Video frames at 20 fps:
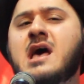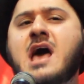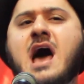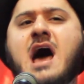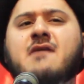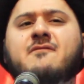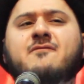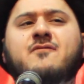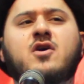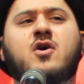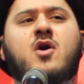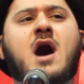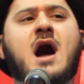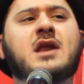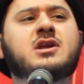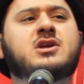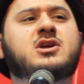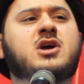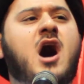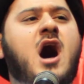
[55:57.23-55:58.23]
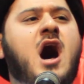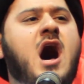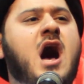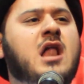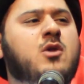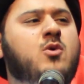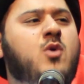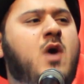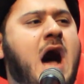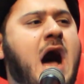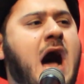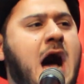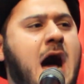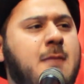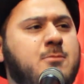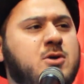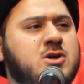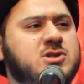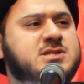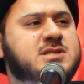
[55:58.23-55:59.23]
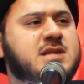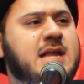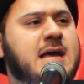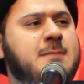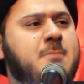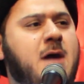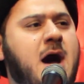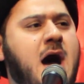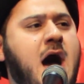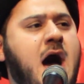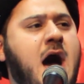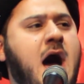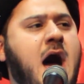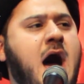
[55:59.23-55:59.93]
Everyone call wa Muslima